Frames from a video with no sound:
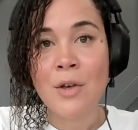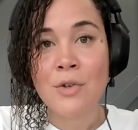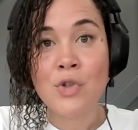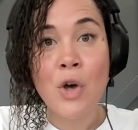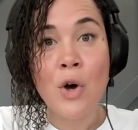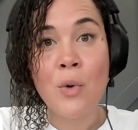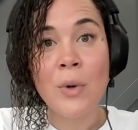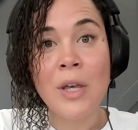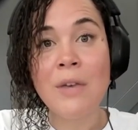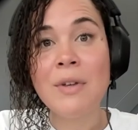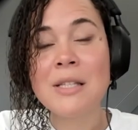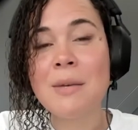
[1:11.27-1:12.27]
So
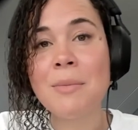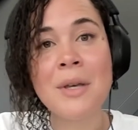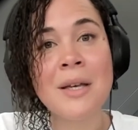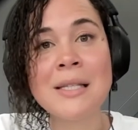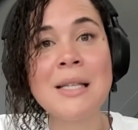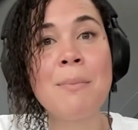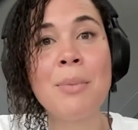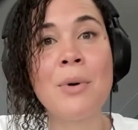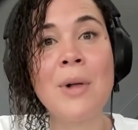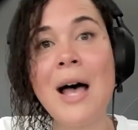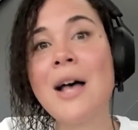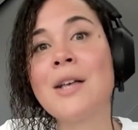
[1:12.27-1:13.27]
even something as
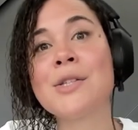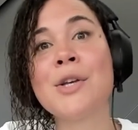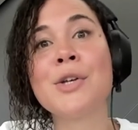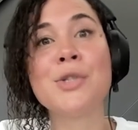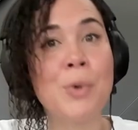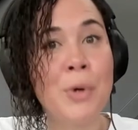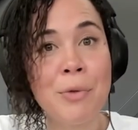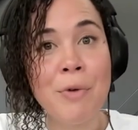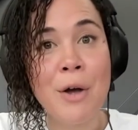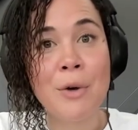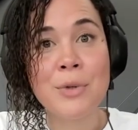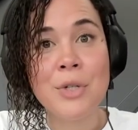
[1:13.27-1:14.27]
simple as a sore
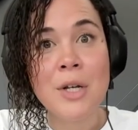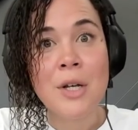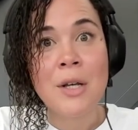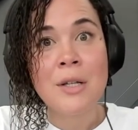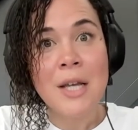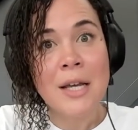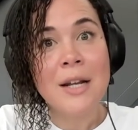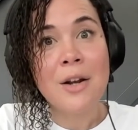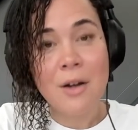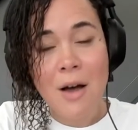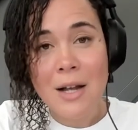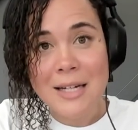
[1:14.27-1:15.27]
throat, taken
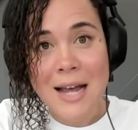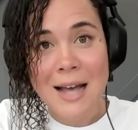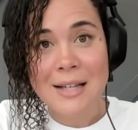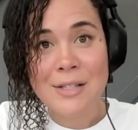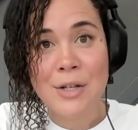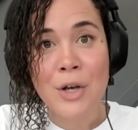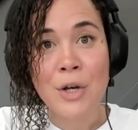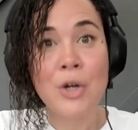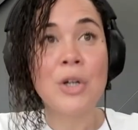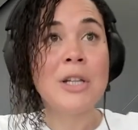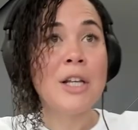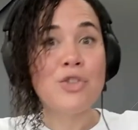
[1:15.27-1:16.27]
out of context,
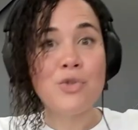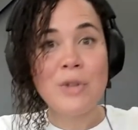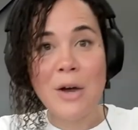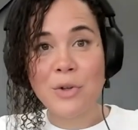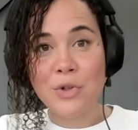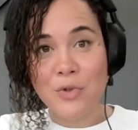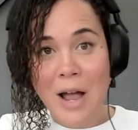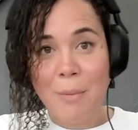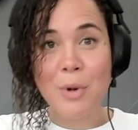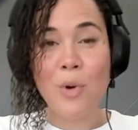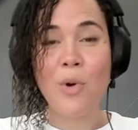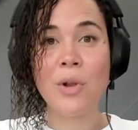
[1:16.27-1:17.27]
could lead you down this
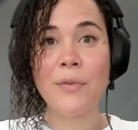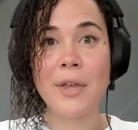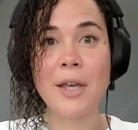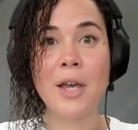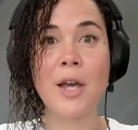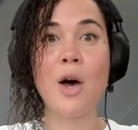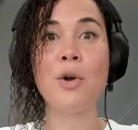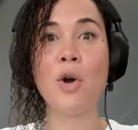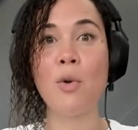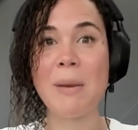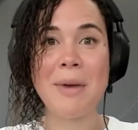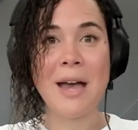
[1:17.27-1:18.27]
rabbit hole of thinking, oh
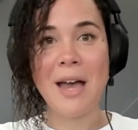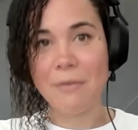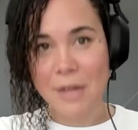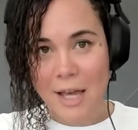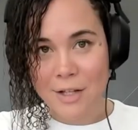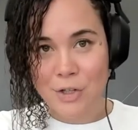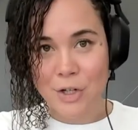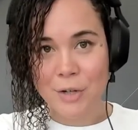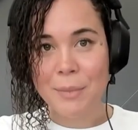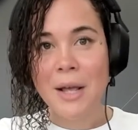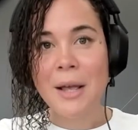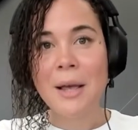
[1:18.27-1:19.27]
no, maybe I have cancer.